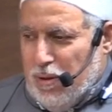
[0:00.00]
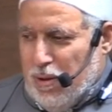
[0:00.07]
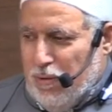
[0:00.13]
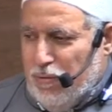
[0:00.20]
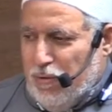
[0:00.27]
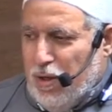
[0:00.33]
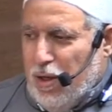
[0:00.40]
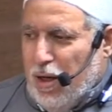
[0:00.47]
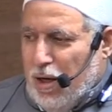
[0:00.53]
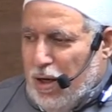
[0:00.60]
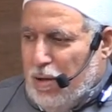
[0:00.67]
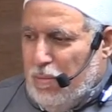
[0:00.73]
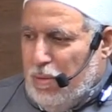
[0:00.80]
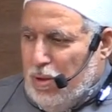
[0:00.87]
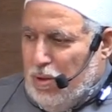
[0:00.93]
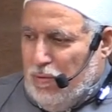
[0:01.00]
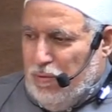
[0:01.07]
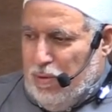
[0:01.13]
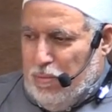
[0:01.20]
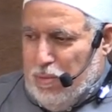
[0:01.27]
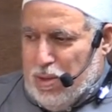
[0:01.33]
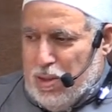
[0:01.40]
of the army
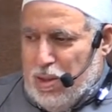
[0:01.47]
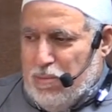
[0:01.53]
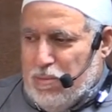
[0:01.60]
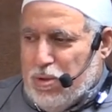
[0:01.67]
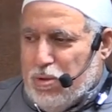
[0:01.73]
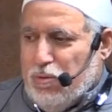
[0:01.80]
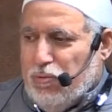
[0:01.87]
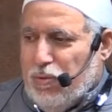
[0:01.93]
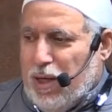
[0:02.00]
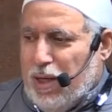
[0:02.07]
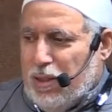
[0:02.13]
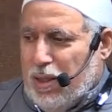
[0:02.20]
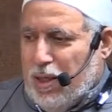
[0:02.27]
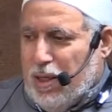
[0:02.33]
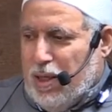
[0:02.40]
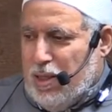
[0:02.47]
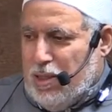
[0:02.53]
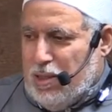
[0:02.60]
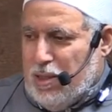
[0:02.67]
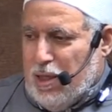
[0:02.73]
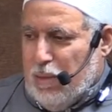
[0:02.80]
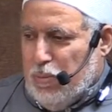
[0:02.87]
of the Muslims to fight
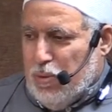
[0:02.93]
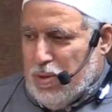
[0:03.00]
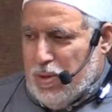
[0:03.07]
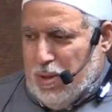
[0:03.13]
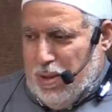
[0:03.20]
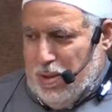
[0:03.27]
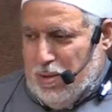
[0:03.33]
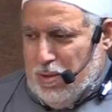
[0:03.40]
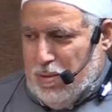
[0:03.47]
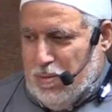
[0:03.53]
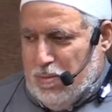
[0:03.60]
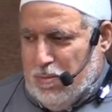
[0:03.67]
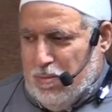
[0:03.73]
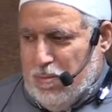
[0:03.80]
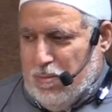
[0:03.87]
against the apostates